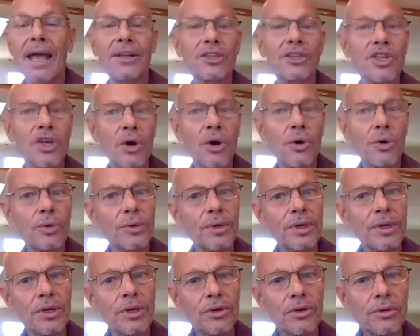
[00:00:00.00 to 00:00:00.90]
so
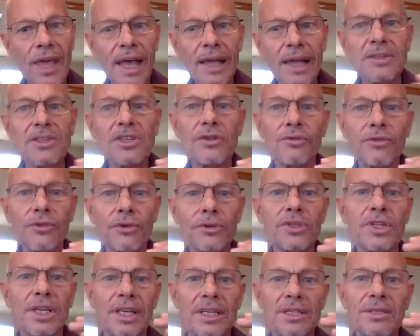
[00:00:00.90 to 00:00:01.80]
you, that's the first
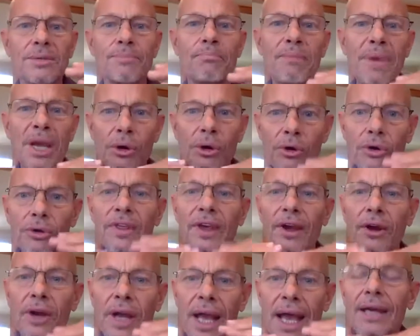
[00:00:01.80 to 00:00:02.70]
thing is mirror
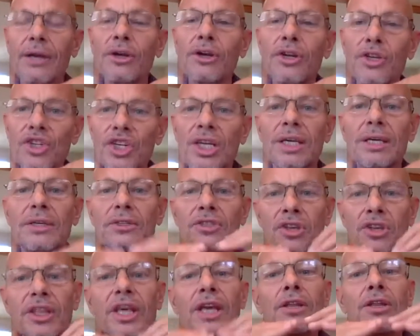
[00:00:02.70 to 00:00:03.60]
their energy so
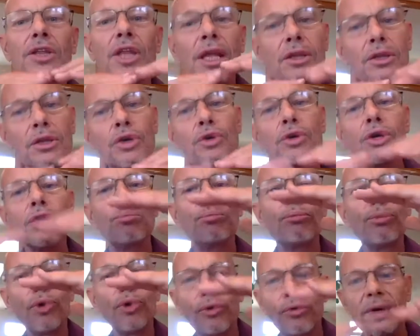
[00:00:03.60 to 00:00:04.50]
that then you can
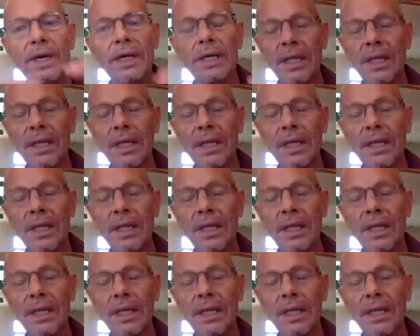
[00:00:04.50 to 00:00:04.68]
move it